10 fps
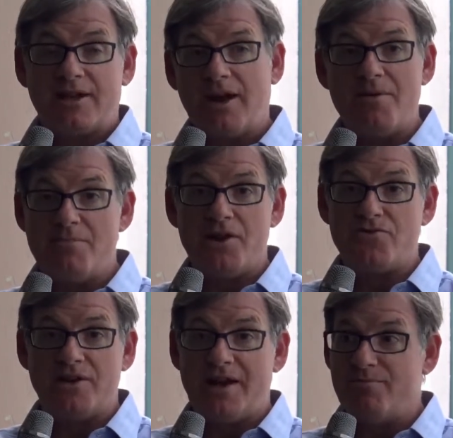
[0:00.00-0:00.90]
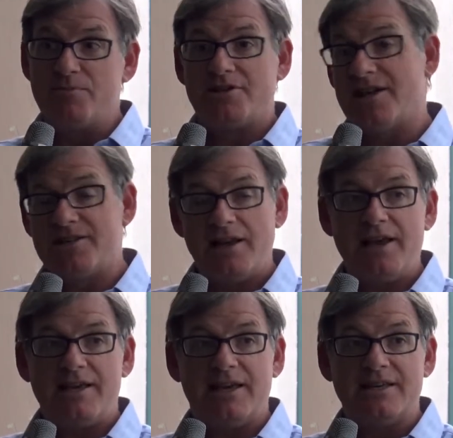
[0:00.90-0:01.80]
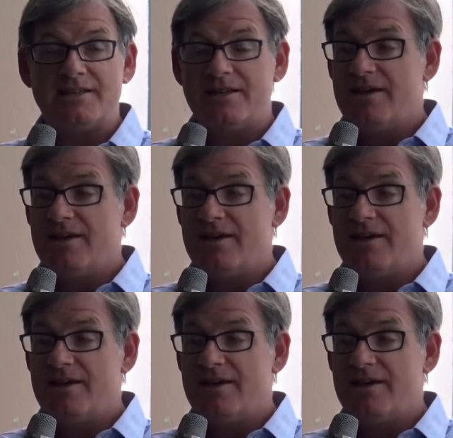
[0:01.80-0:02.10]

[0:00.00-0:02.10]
current military government doesn't like it.